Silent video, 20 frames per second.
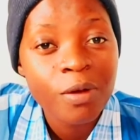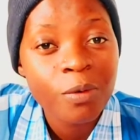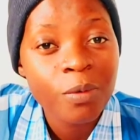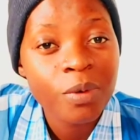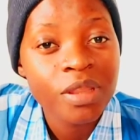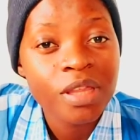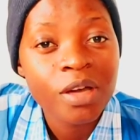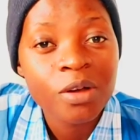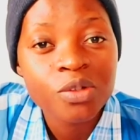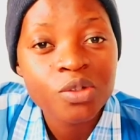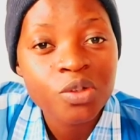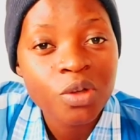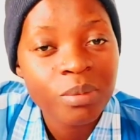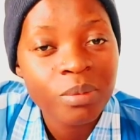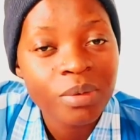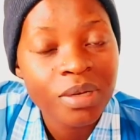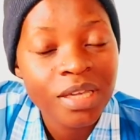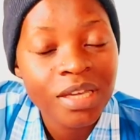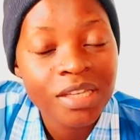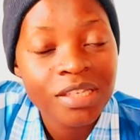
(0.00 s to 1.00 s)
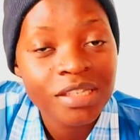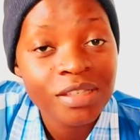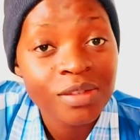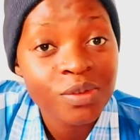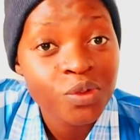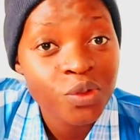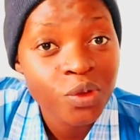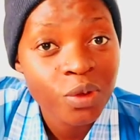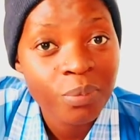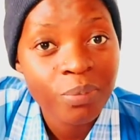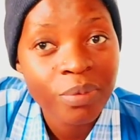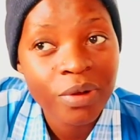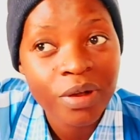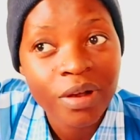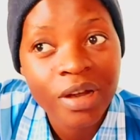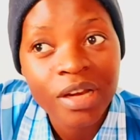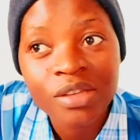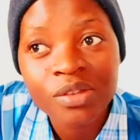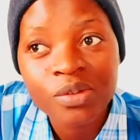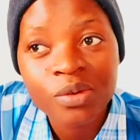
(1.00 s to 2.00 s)
without communicating to your
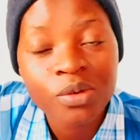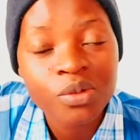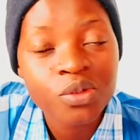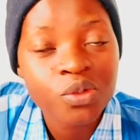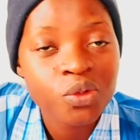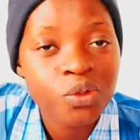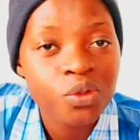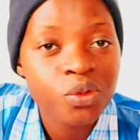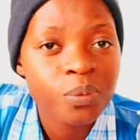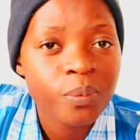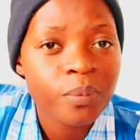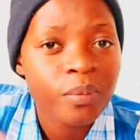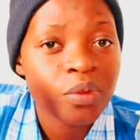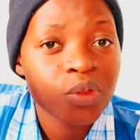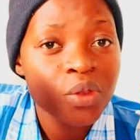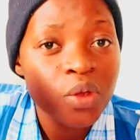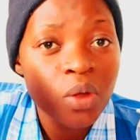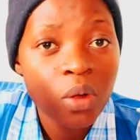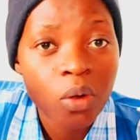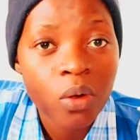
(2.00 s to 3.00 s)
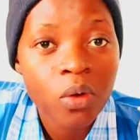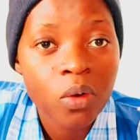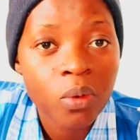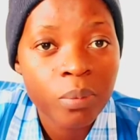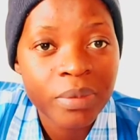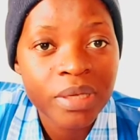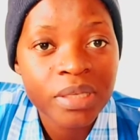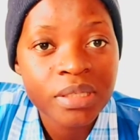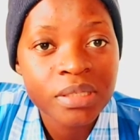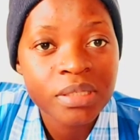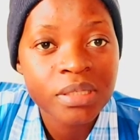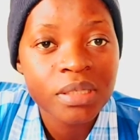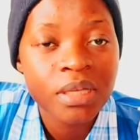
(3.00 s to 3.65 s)
parents or to your homies